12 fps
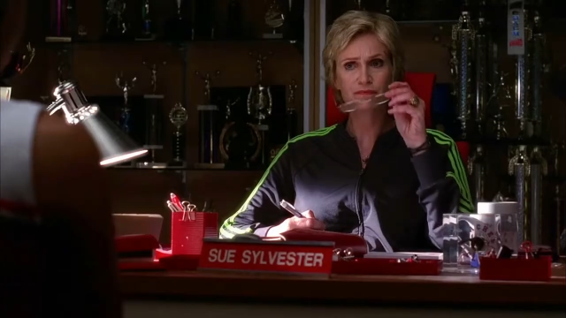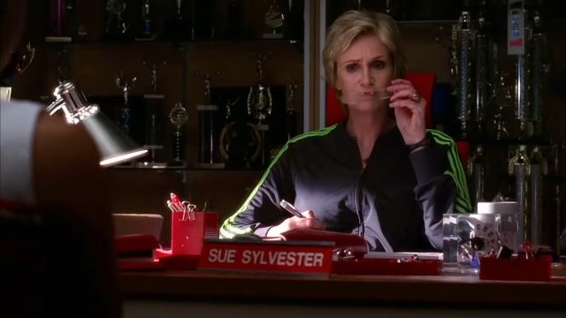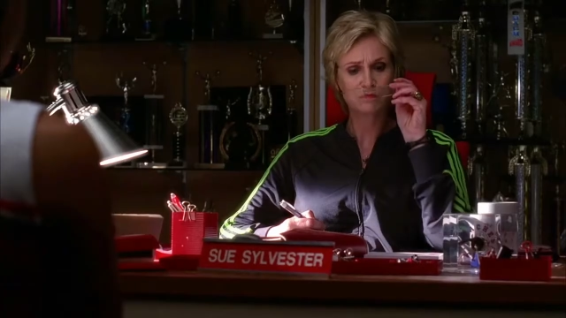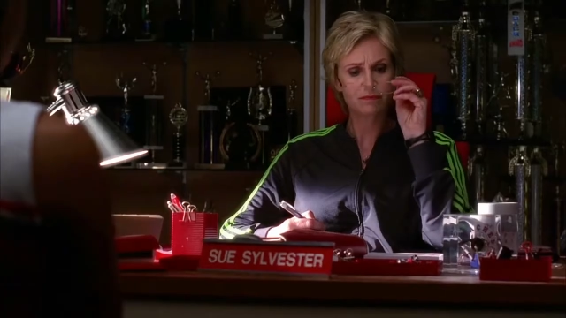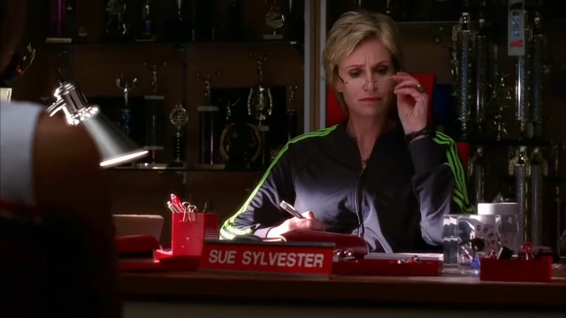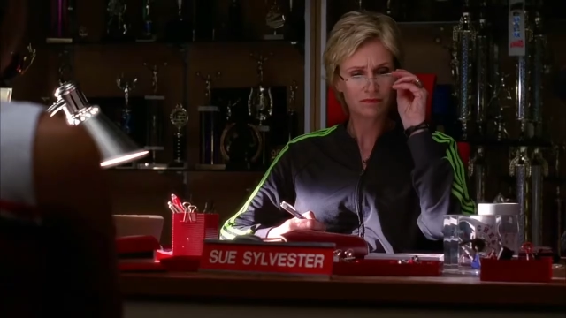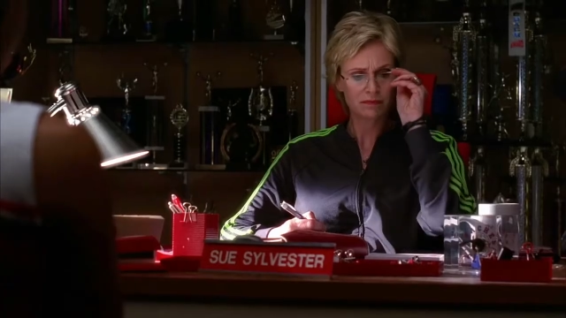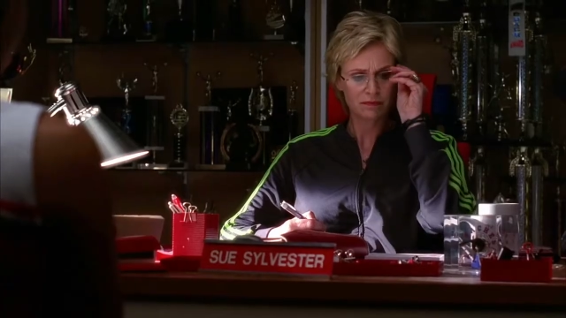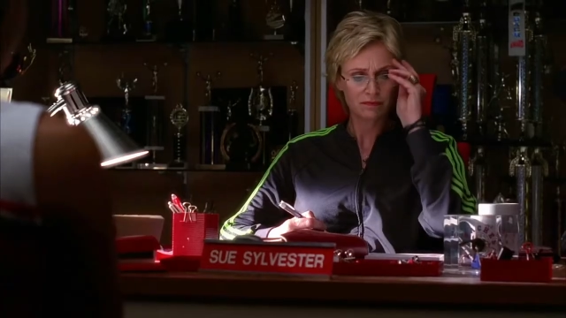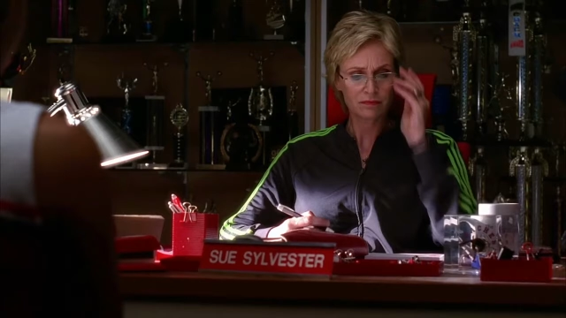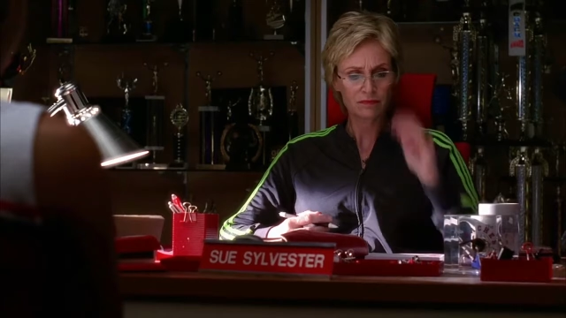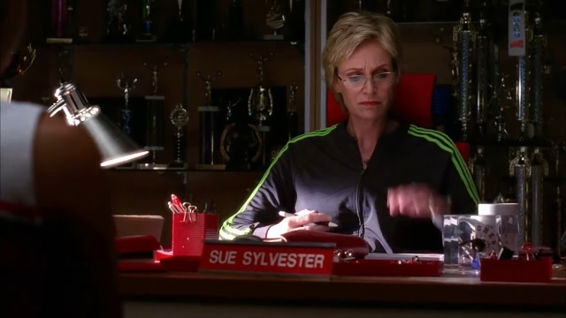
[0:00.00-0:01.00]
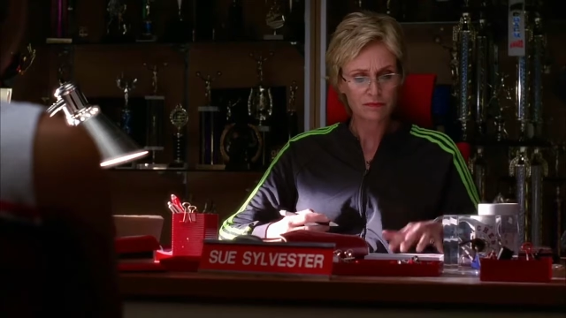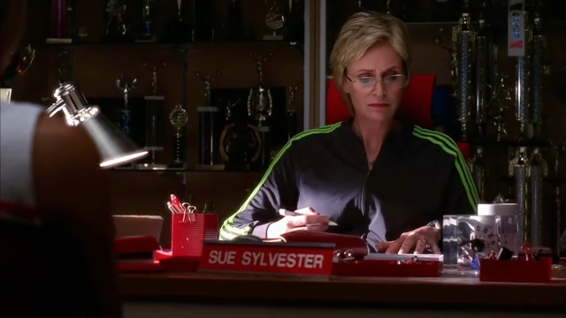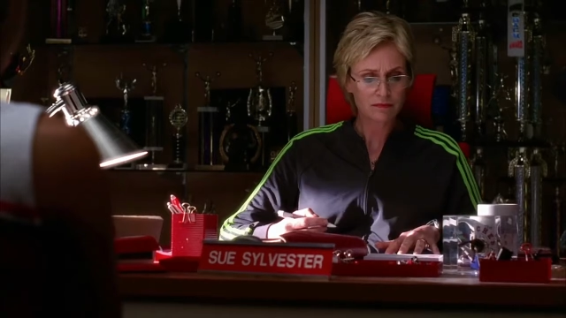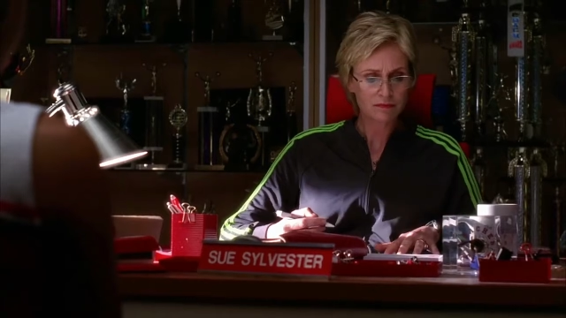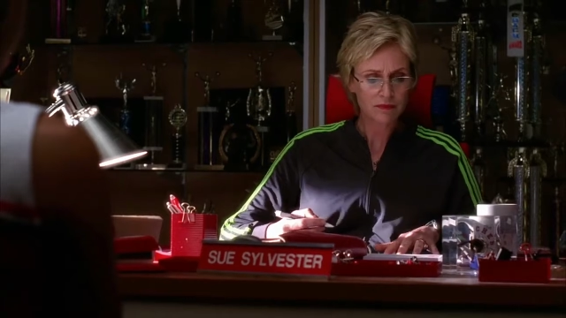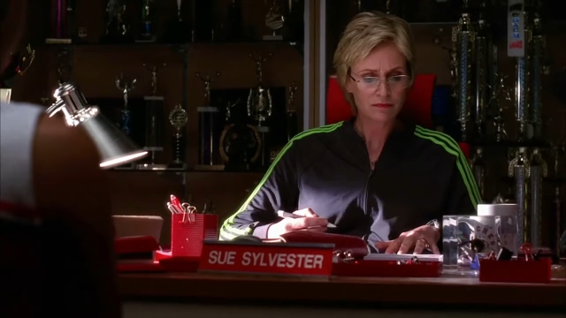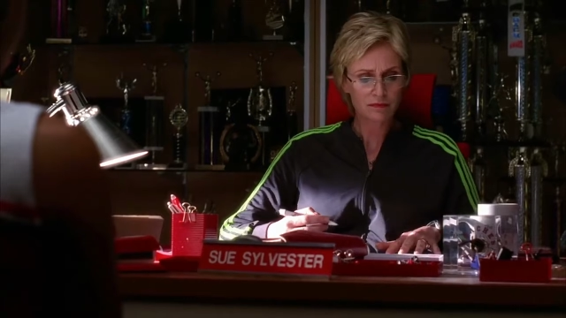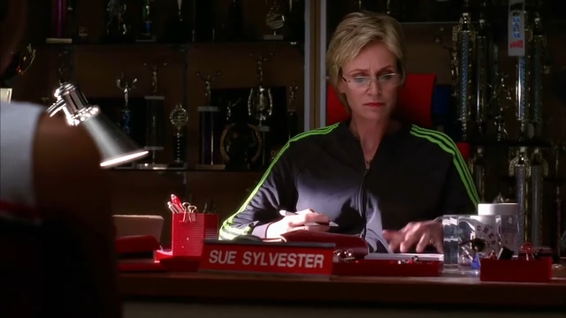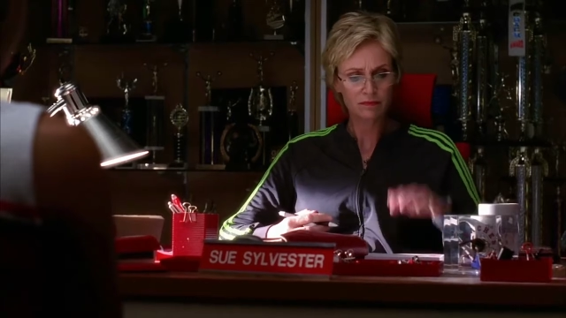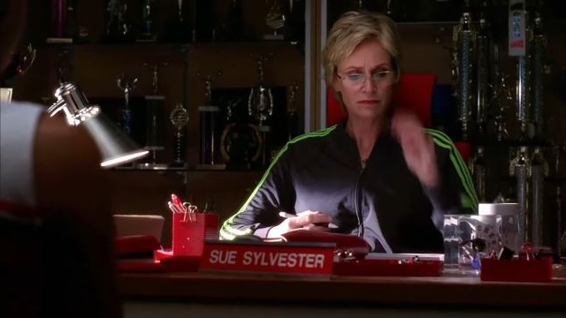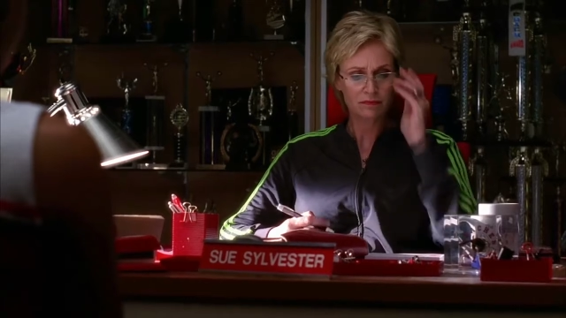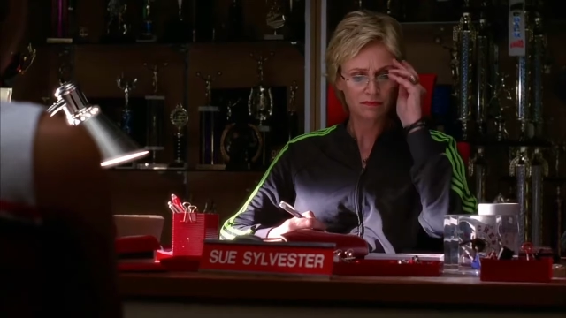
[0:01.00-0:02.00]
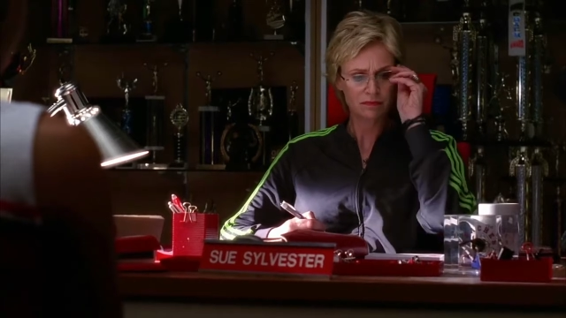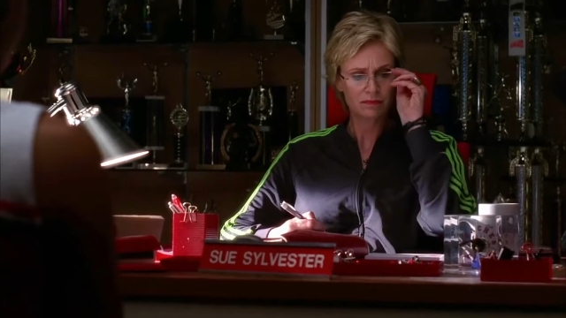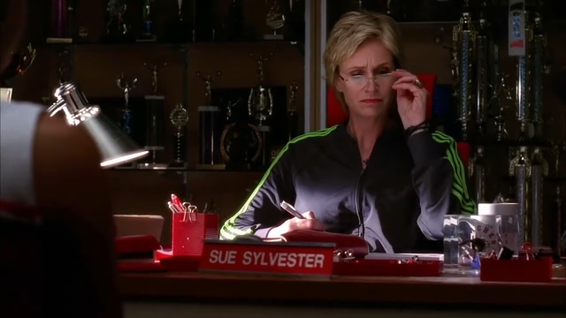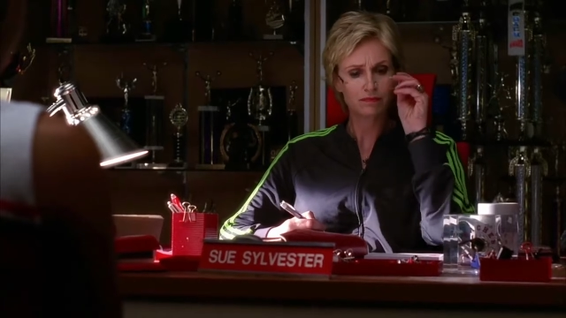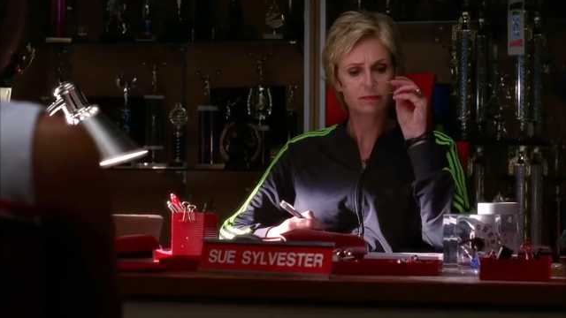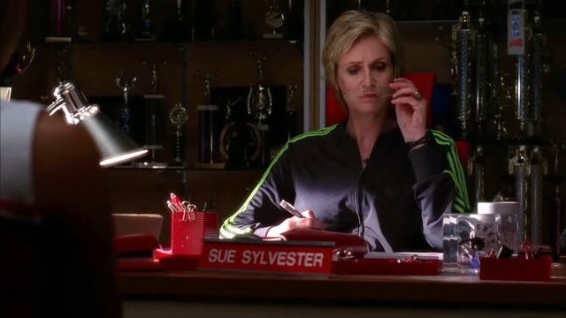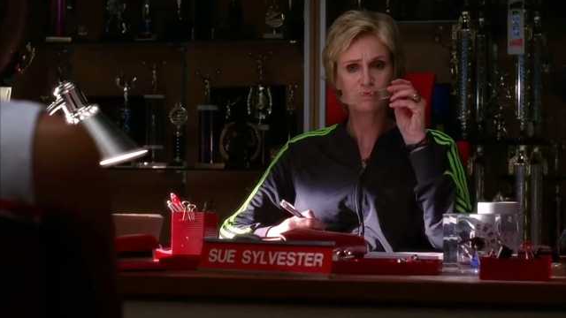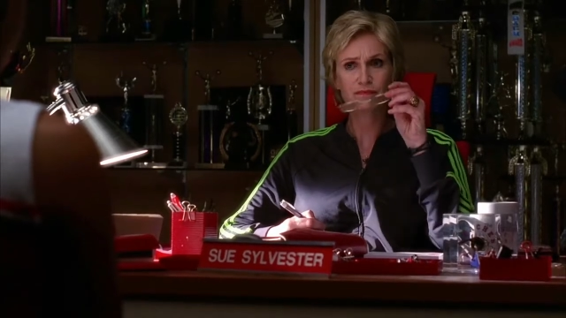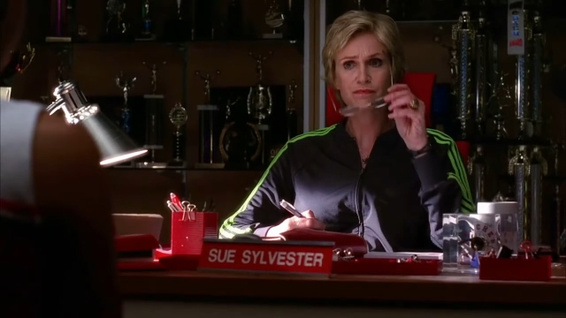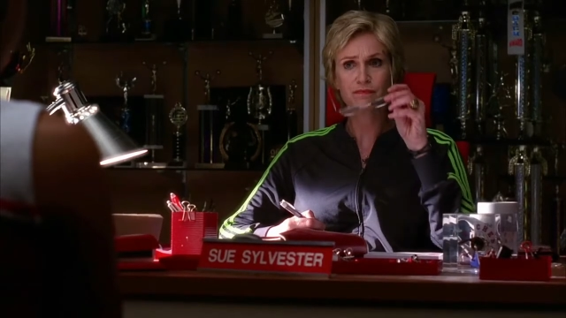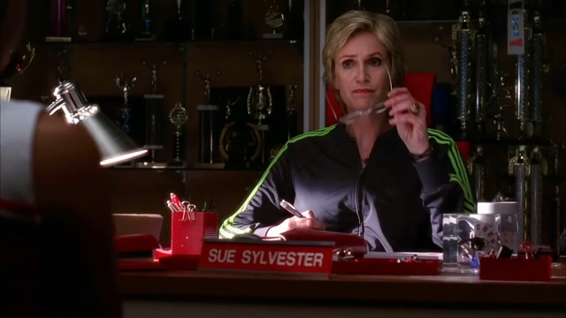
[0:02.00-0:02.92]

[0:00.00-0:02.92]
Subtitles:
Nothing is said.